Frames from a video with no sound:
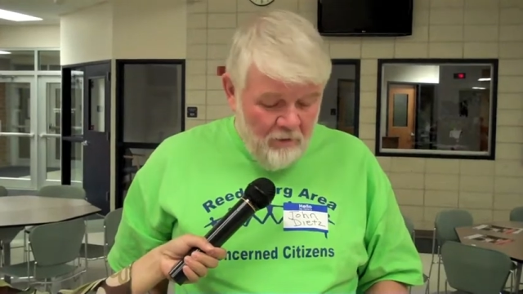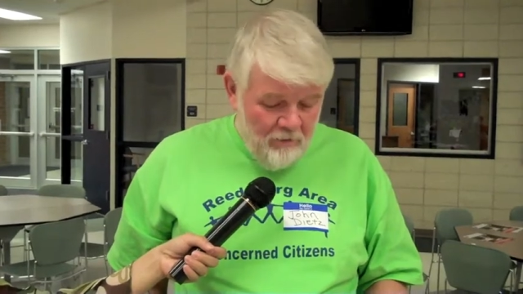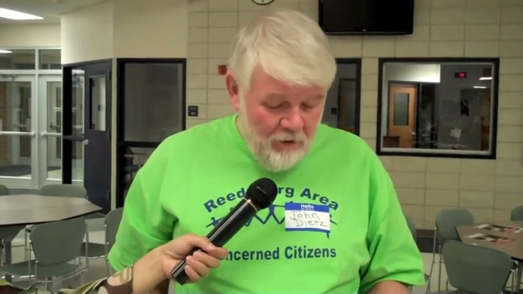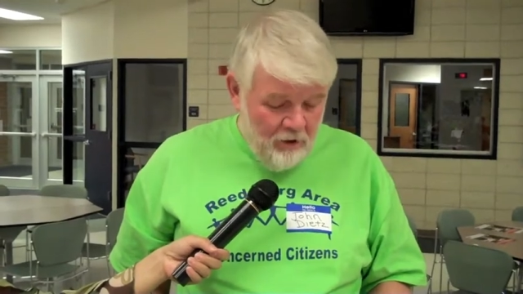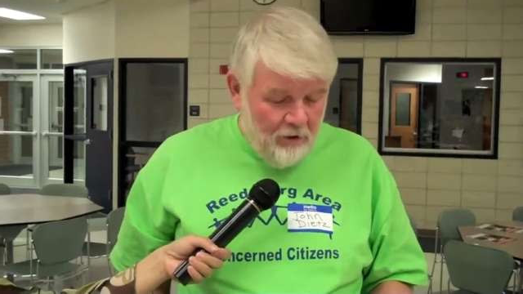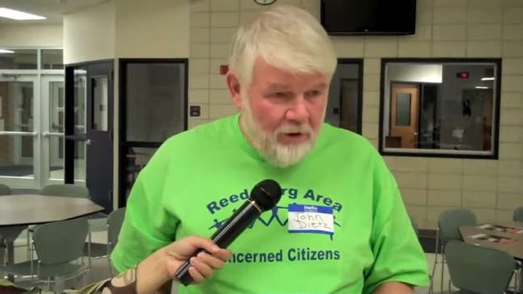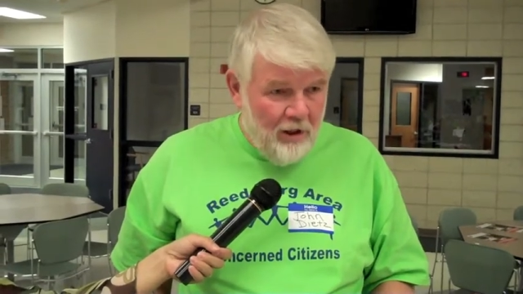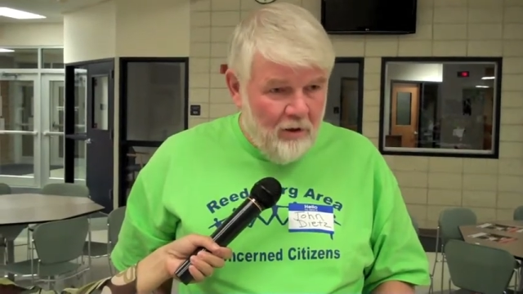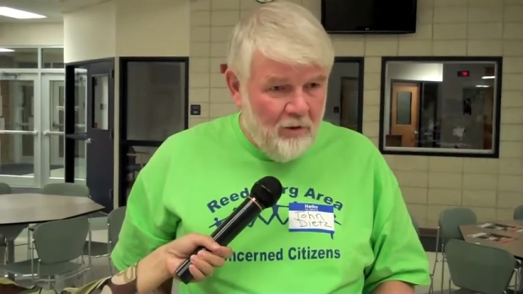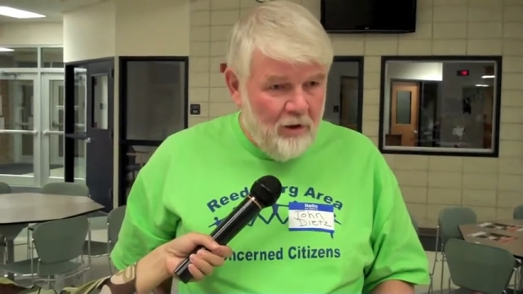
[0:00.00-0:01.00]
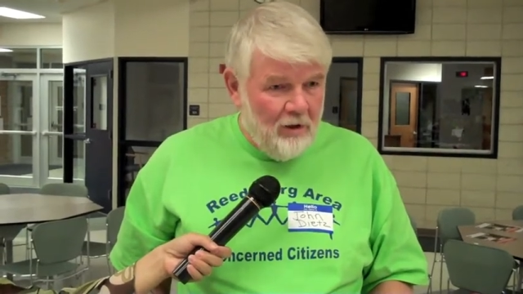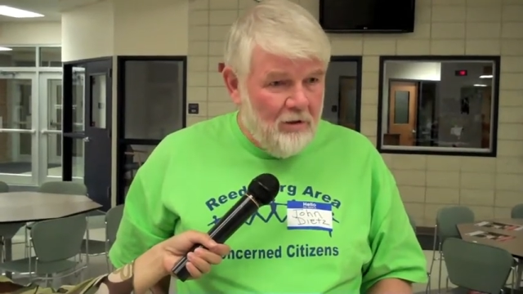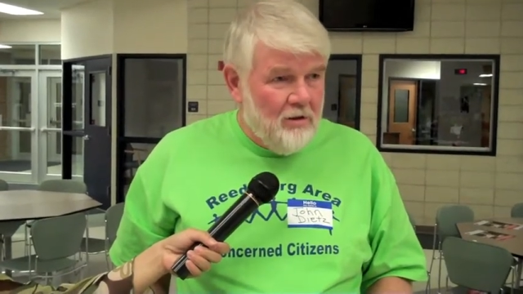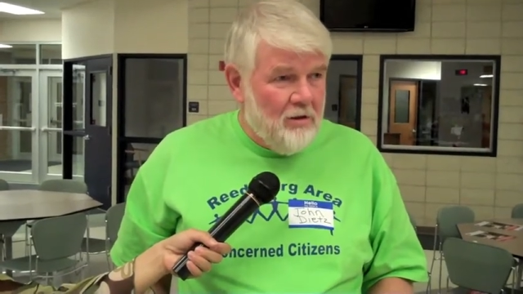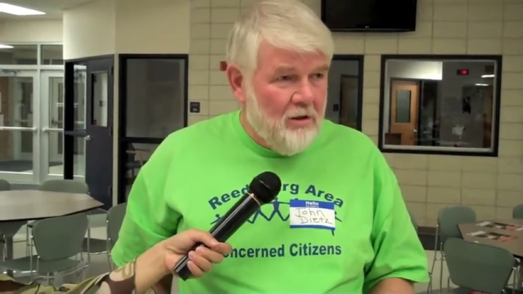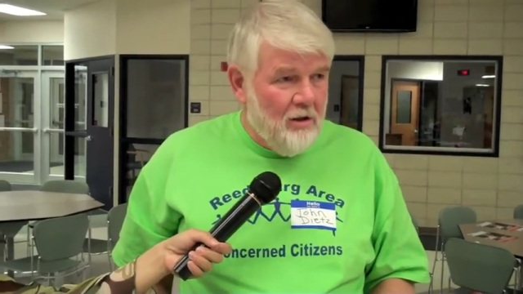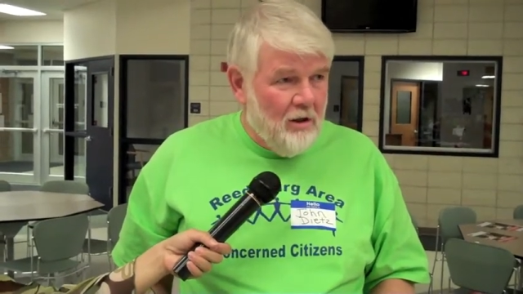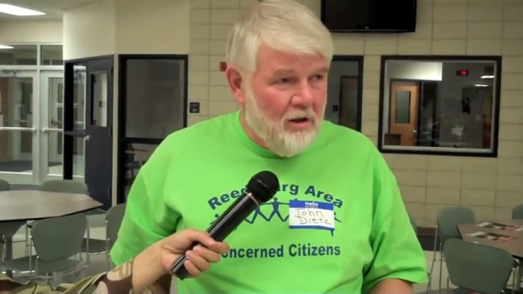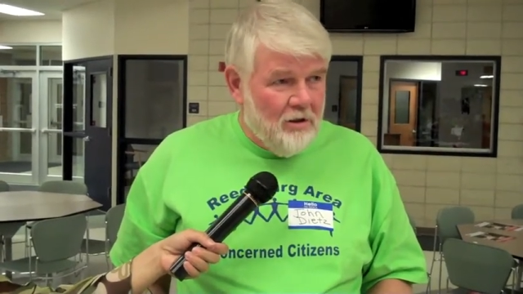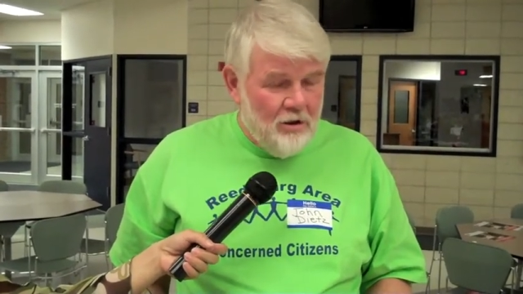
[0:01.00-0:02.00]
field now that
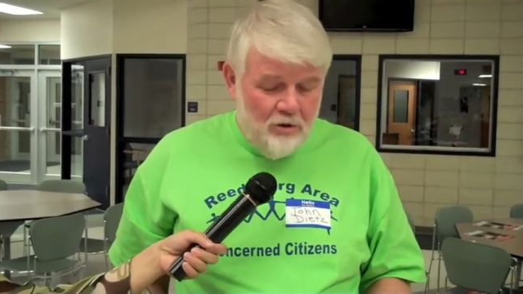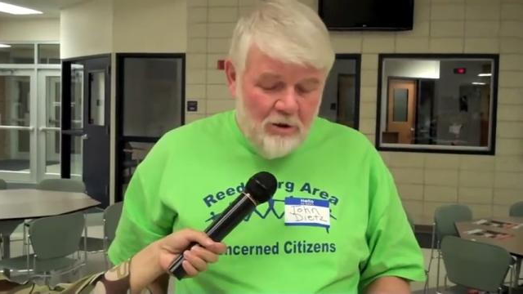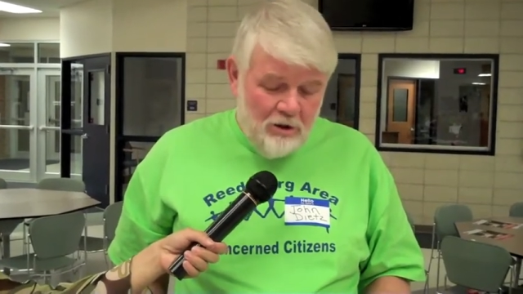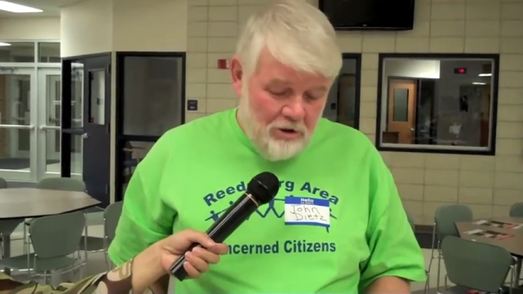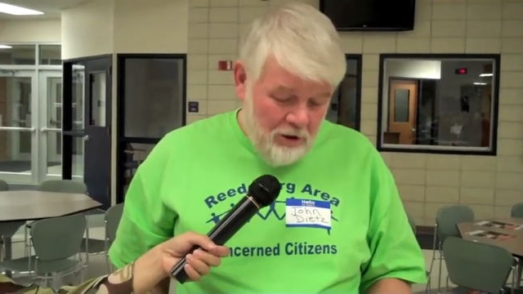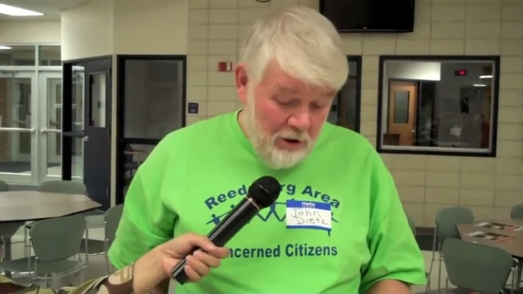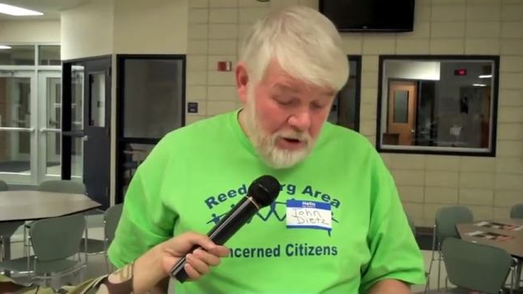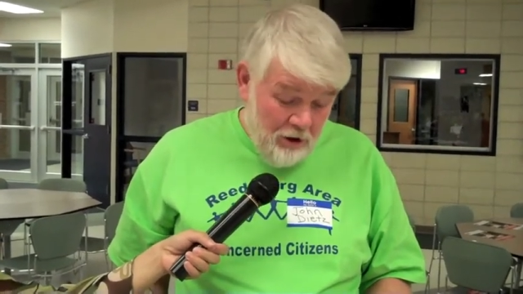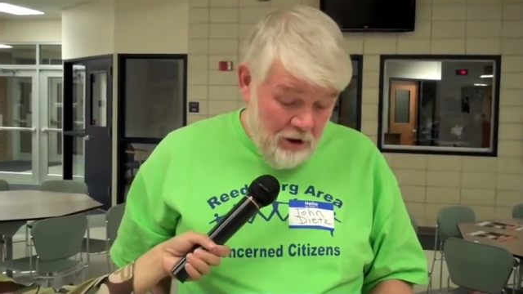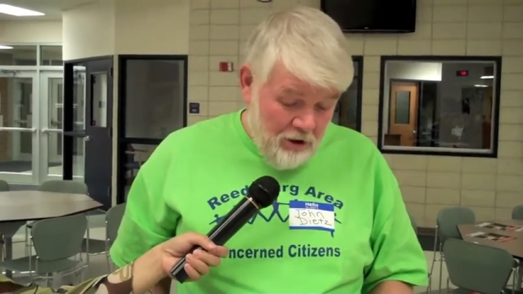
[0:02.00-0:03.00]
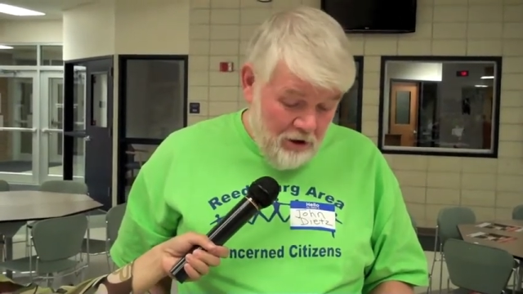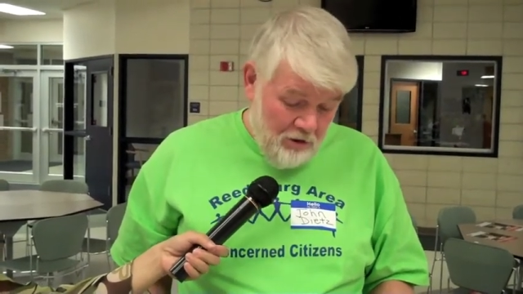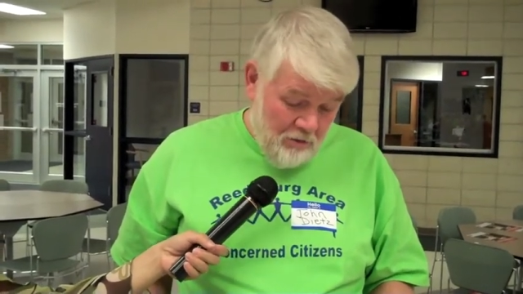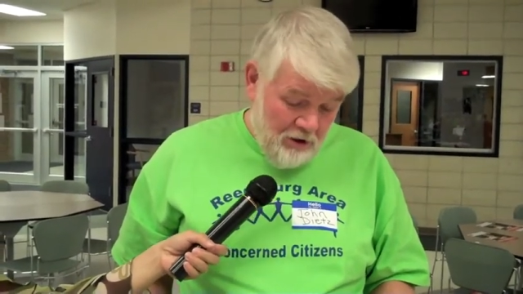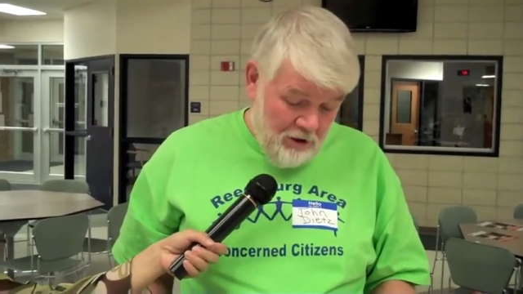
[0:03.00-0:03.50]
uh, situation's kind of changing in